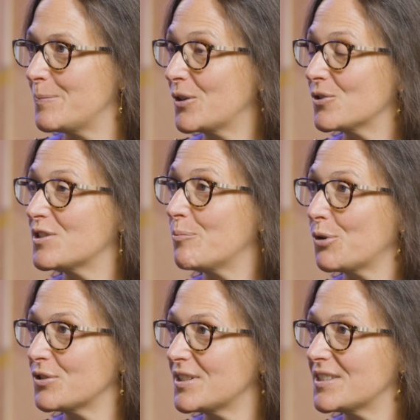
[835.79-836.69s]
because the
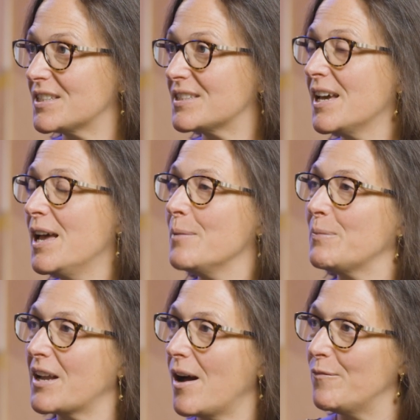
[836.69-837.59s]
processes
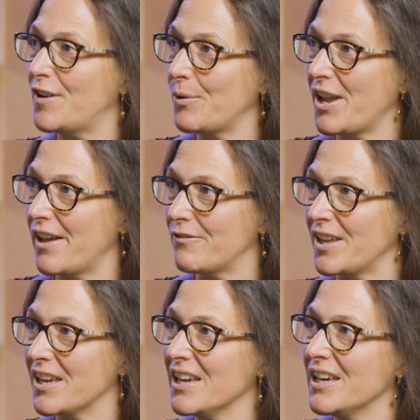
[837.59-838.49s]
become very heavy.